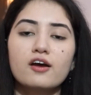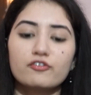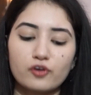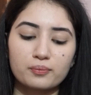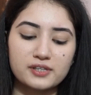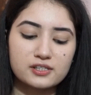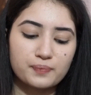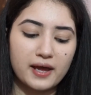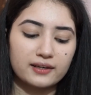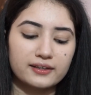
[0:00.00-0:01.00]
from this
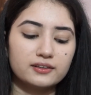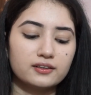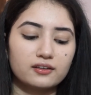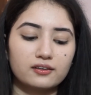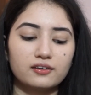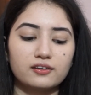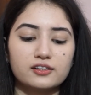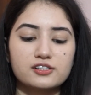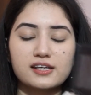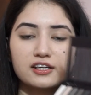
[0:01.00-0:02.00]
palette, the
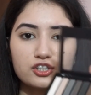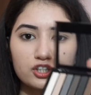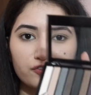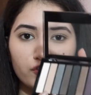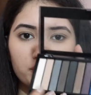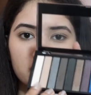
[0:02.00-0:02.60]
second shade from this